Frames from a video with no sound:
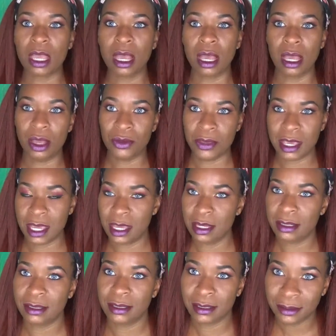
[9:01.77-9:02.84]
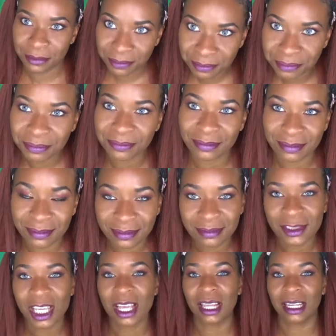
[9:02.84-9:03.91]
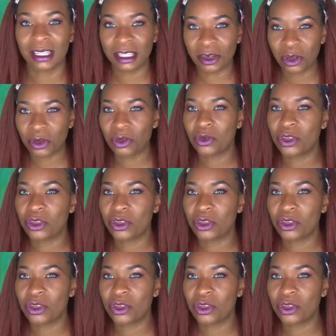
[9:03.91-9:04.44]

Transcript: Oh yes. A little,